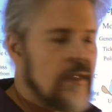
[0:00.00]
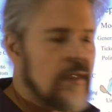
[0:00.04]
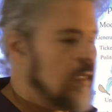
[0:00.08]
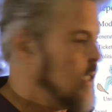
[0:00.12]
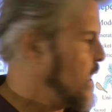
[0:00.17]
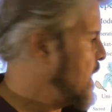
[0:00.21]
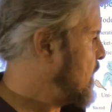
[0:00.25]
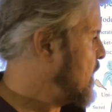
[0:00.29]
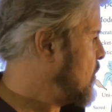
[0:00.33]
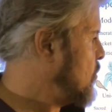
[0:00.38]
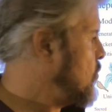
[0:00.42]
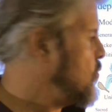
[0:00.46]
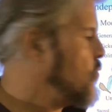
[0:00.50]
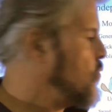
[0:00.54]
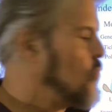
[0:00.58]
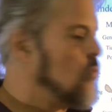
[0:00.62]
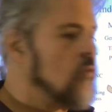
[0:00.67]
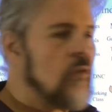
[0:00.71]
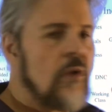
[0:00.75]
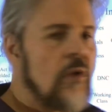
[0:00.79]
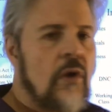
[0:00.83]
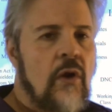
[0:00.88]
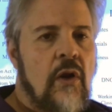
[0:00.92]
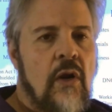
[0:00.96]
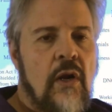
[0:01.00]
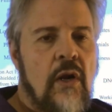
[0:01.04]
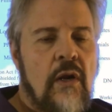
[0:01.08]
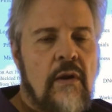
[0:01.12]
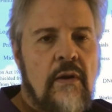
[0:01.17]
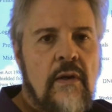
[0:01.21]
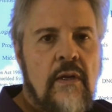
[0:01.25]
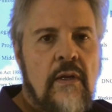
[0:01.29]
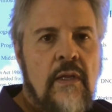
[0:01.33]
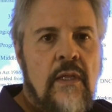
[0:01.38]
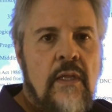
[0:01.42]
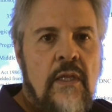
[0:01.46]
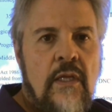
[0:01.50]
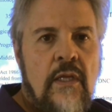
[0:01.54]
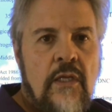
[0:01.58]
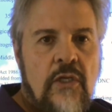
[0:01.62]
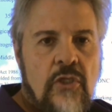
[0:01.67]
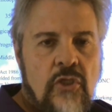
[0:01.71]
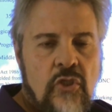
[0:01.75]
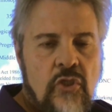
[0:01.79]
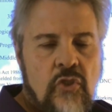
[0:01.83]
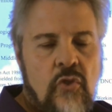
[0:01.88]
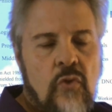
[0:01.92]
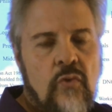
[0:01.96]
and who are
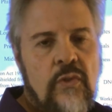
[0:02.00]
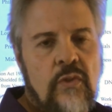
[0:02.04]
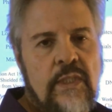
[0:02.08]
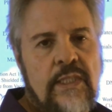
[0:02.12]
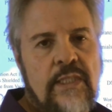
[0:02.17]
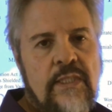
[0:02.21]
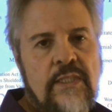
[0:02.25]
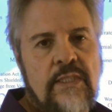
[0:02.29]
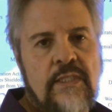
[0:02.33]
controlling the